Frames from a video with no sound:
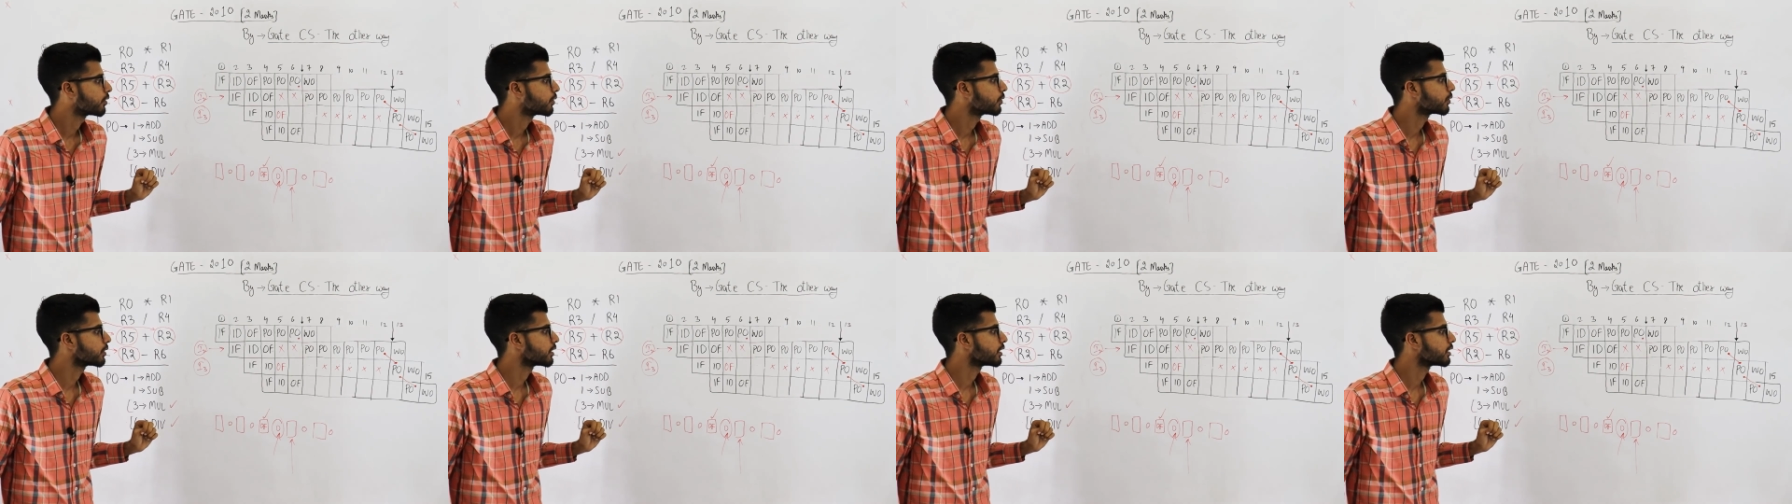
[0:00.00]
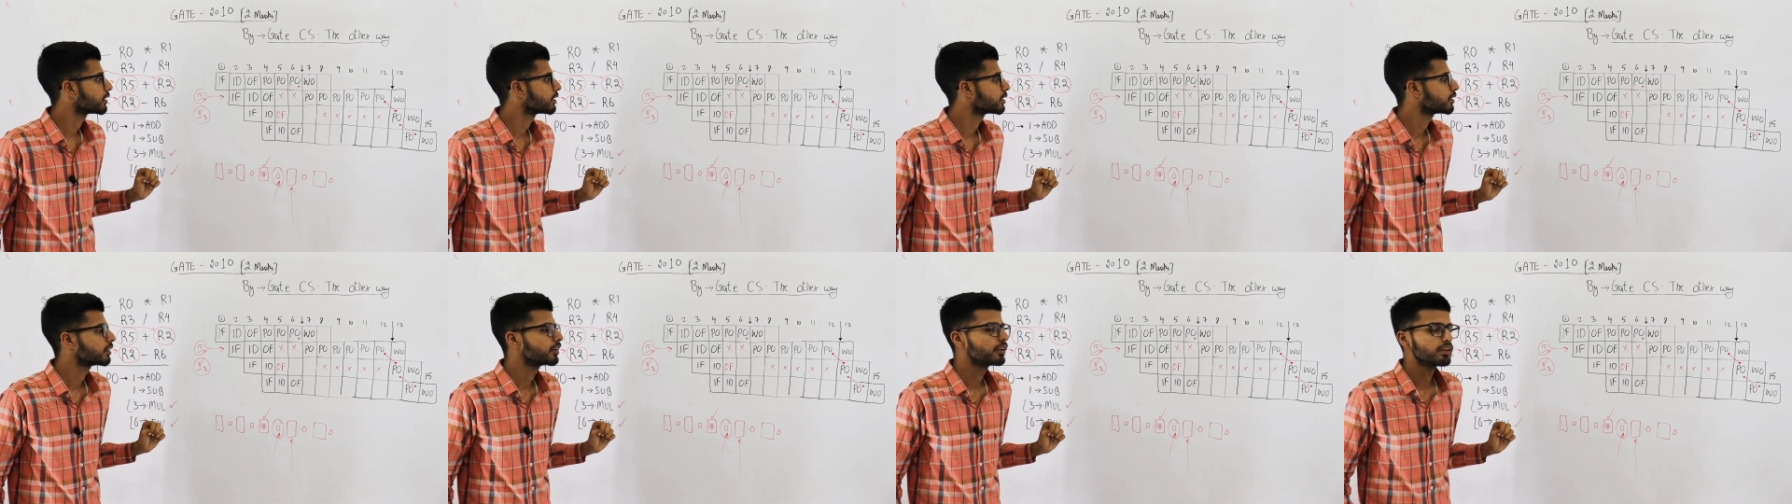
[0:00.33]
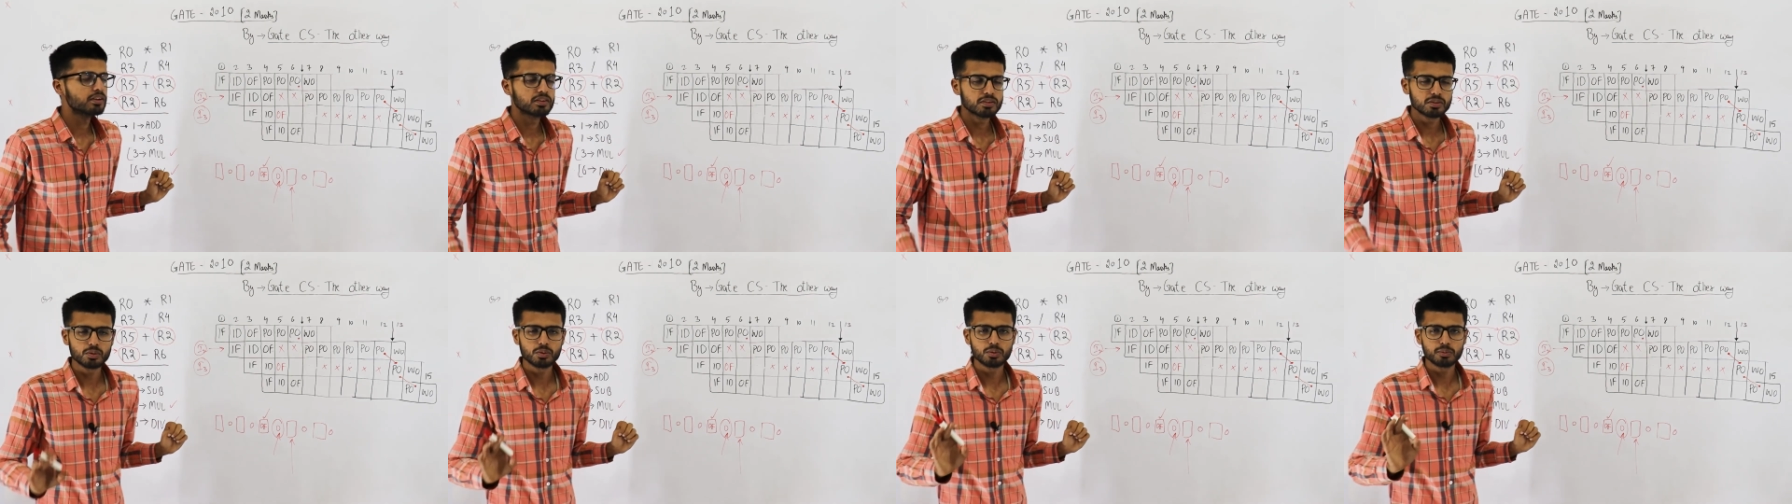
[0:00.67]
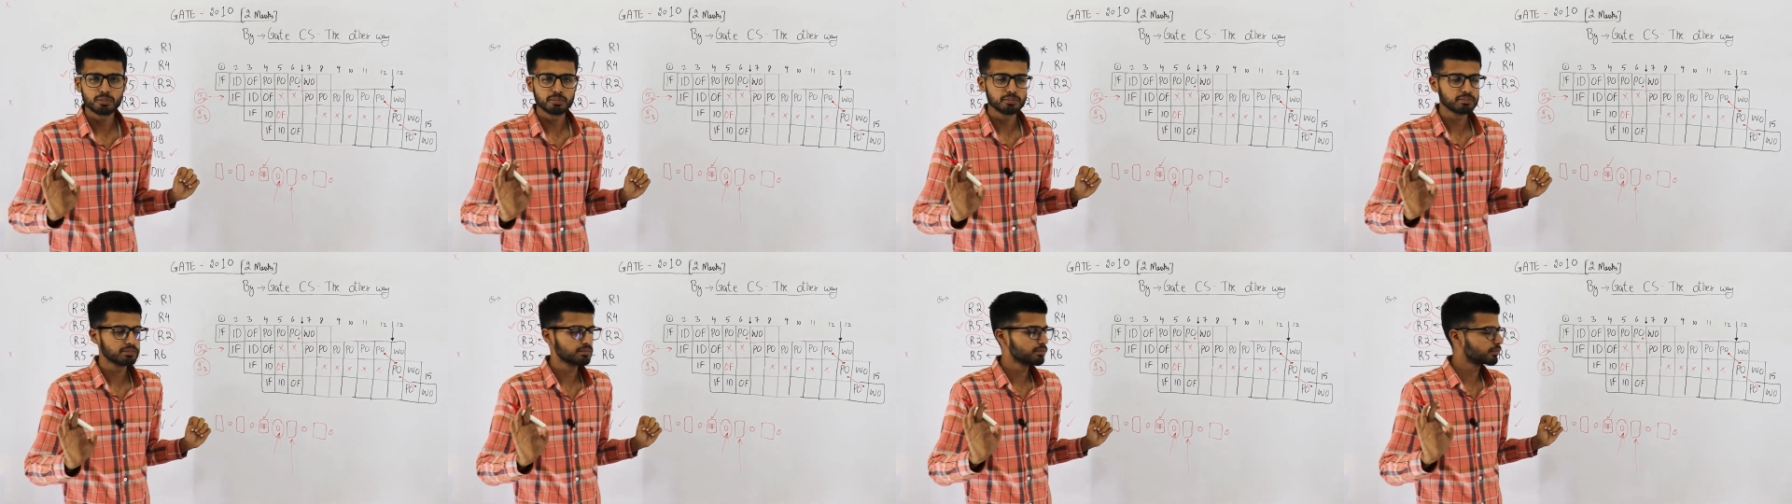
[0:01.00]
Okay,
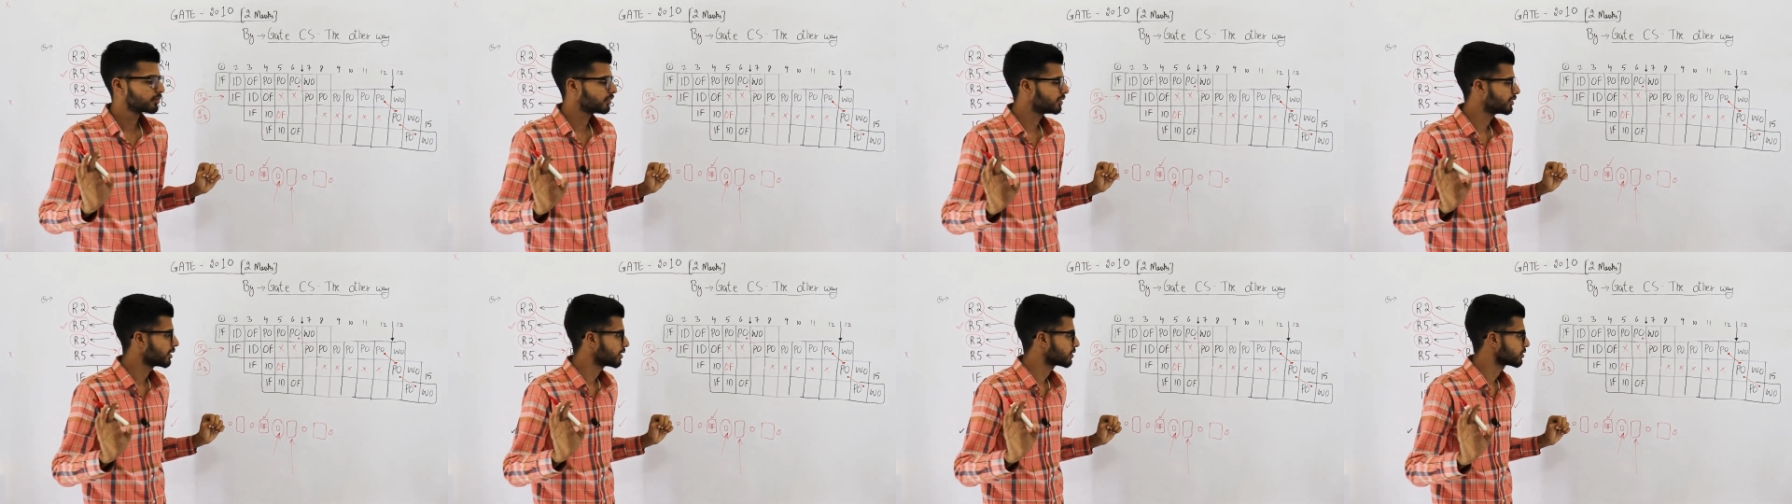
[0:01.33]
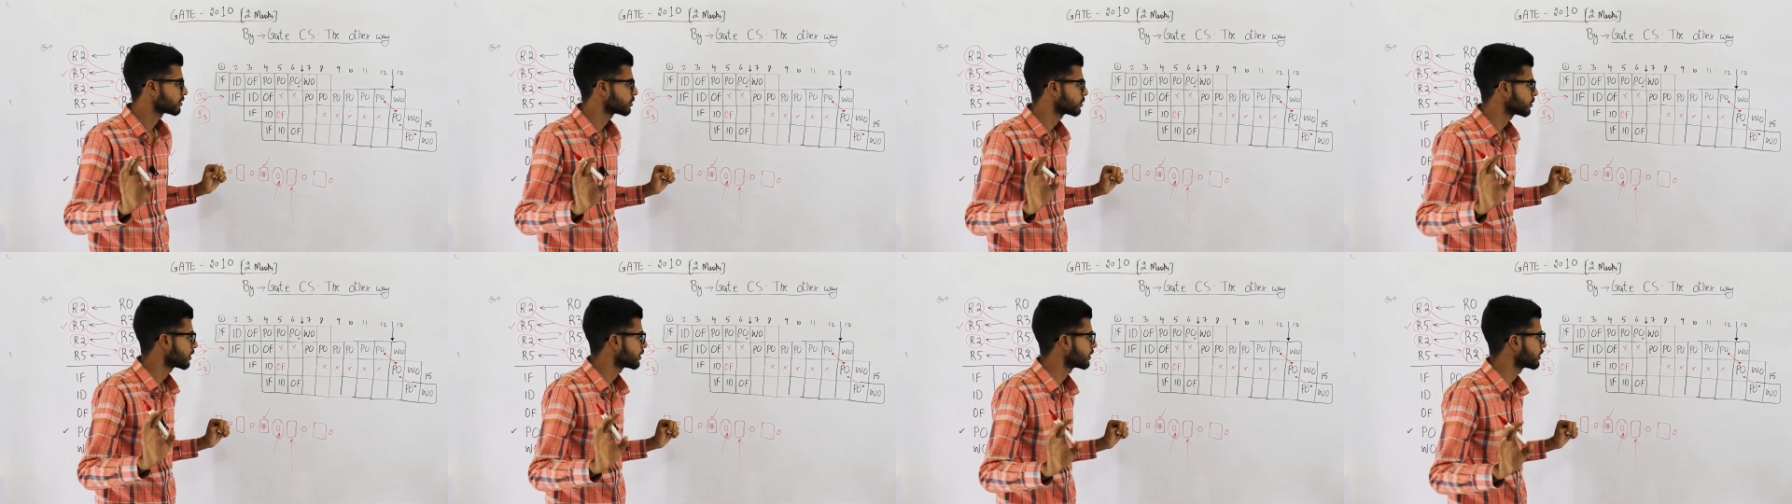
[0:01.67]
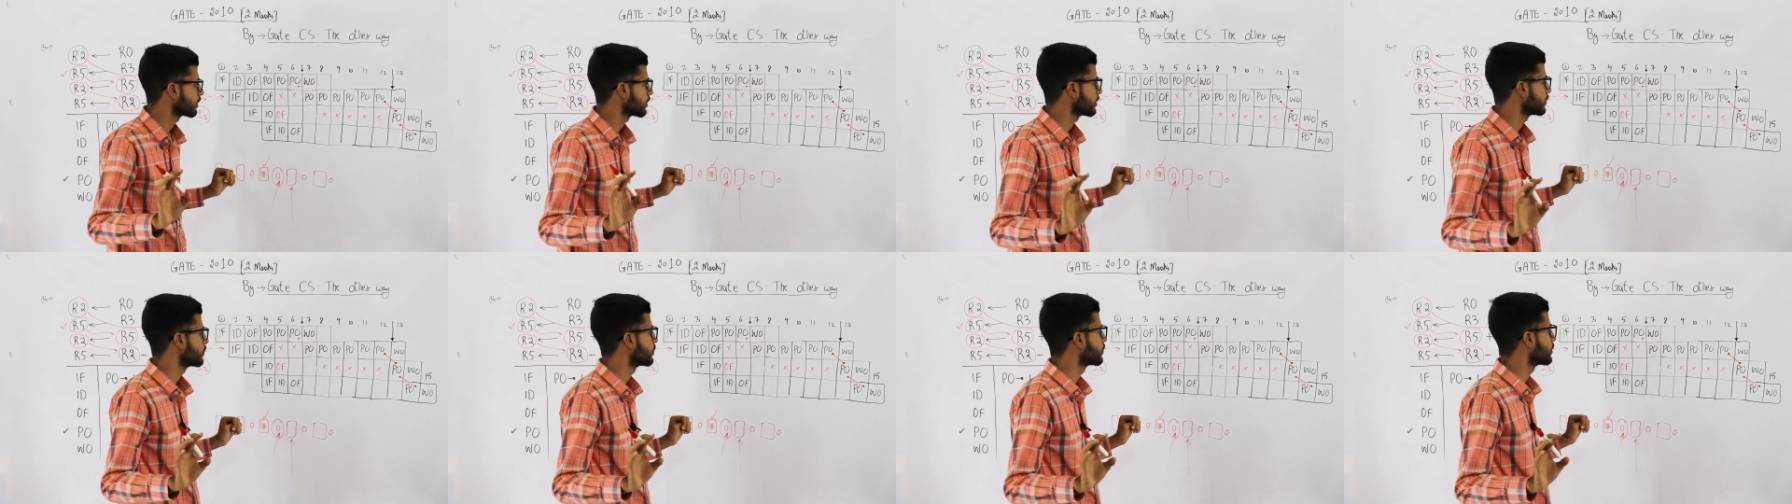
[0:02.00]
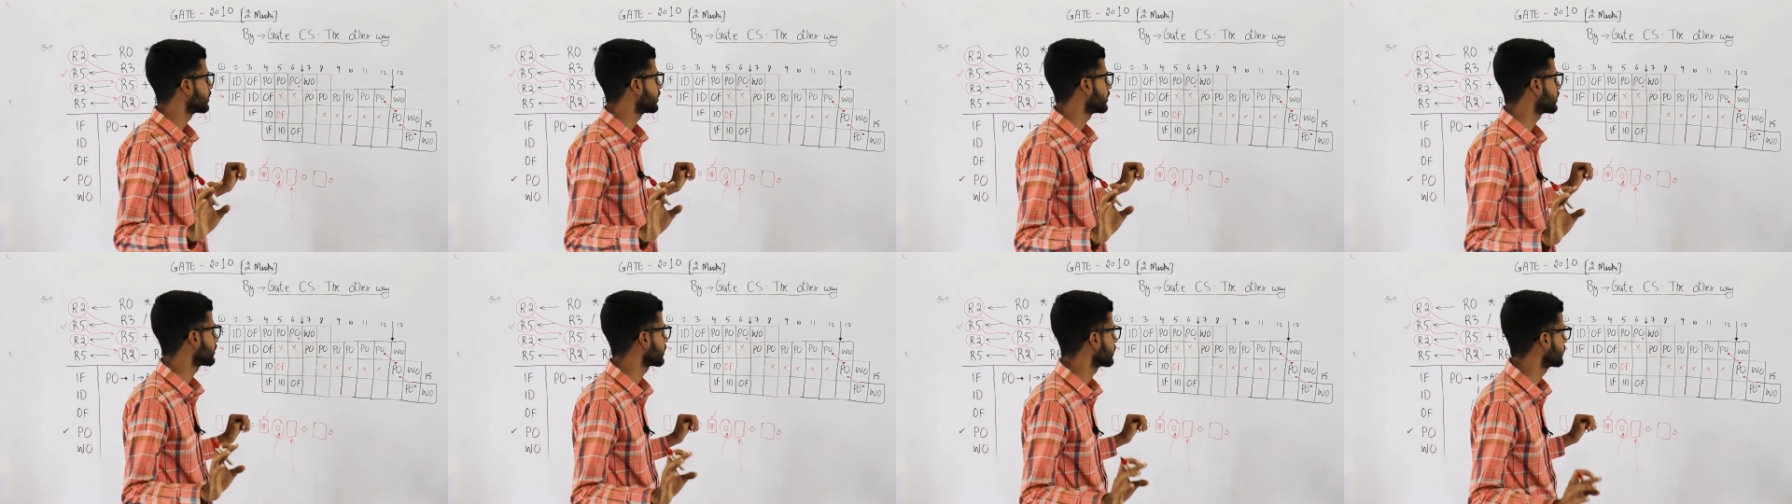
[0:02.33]
so just to
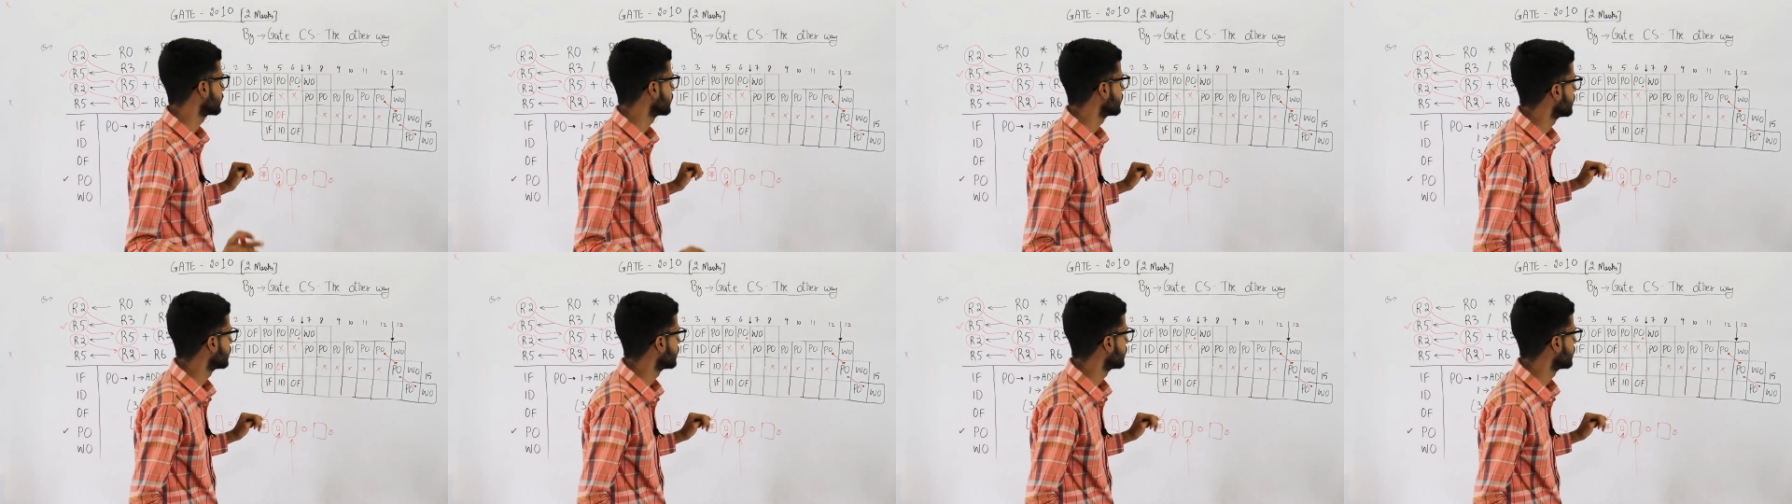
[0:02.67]
conclude it,